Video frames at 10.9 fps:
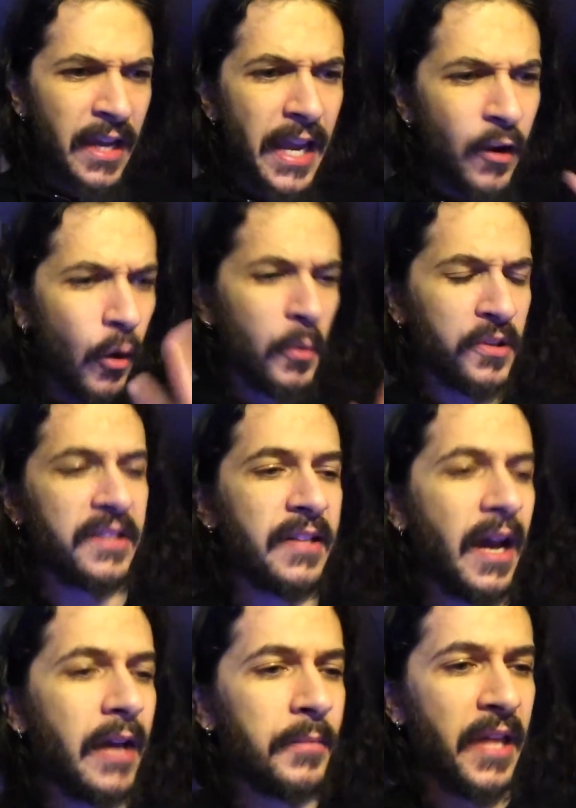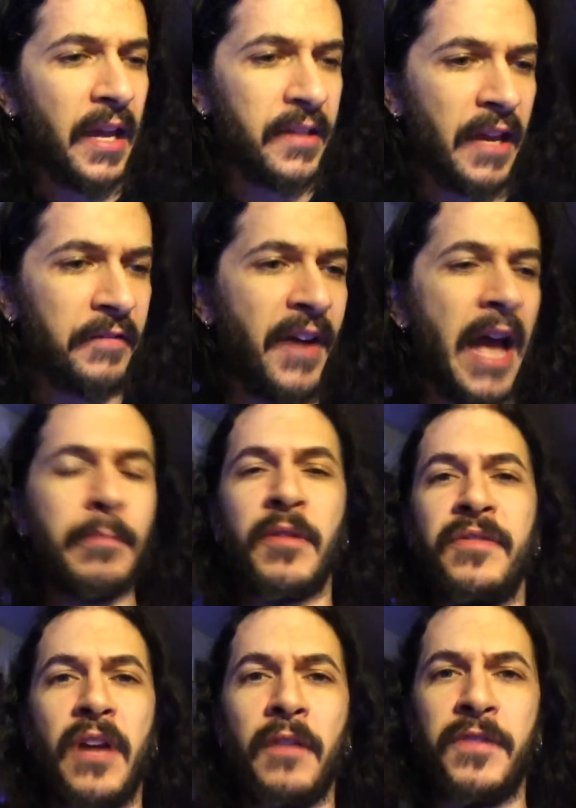it almost at times has that vibe
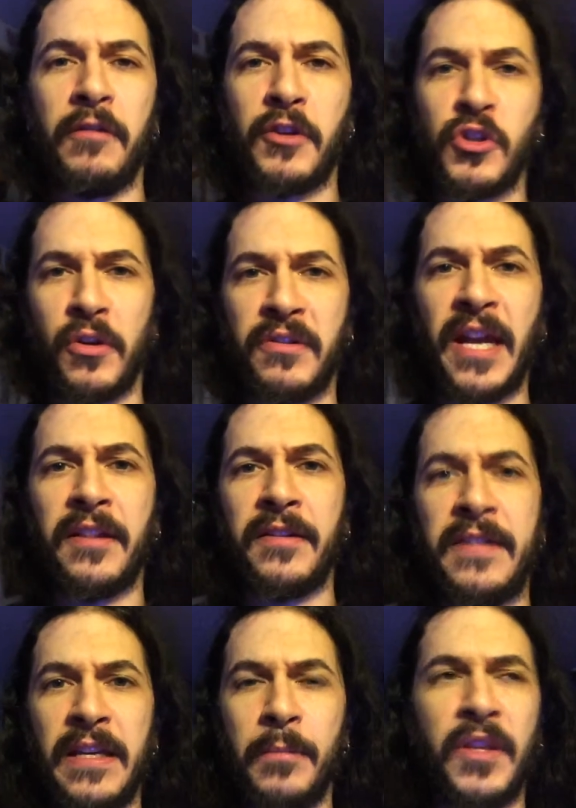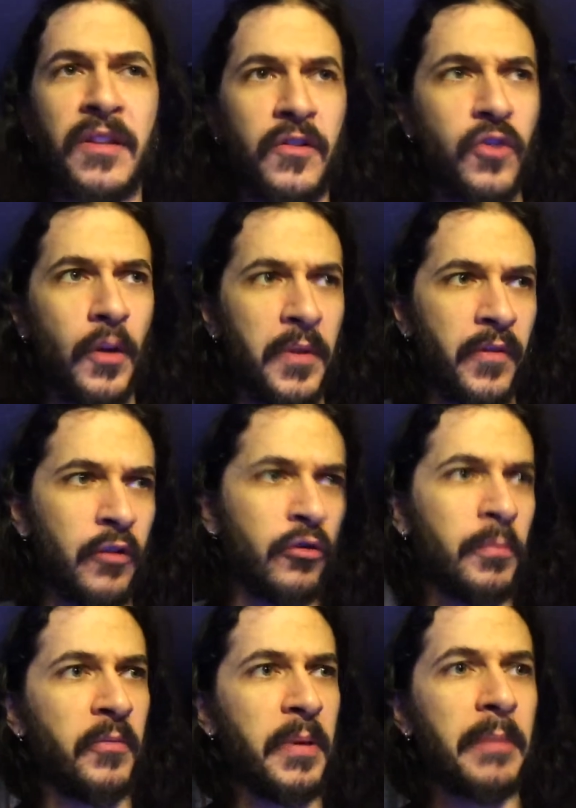of the original Night of the Demons in terms of a
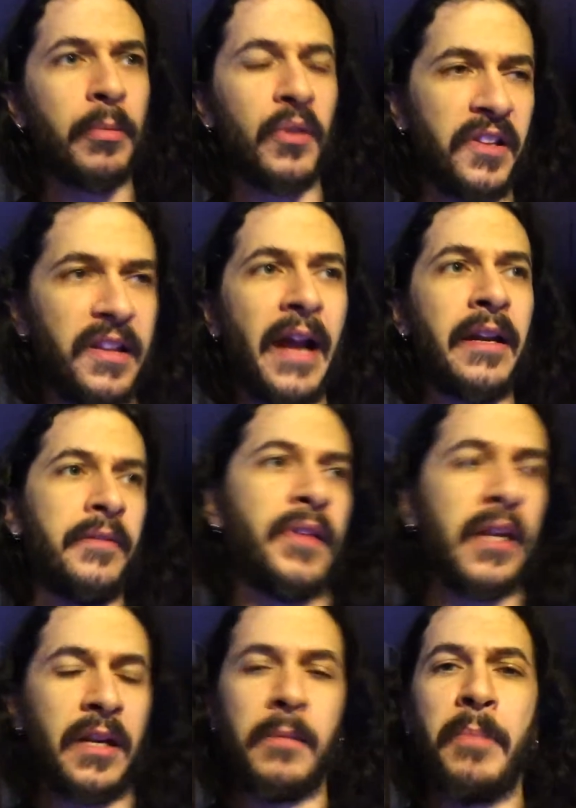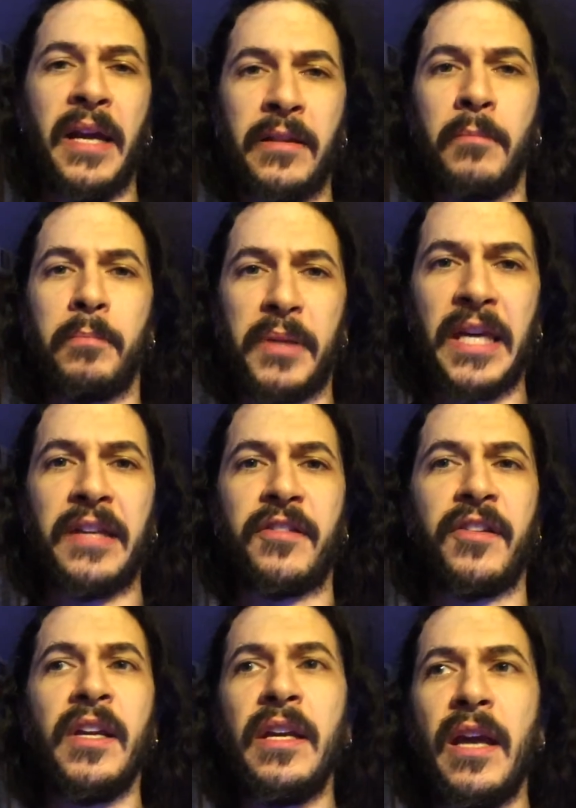group of people inside of like an abandoned place,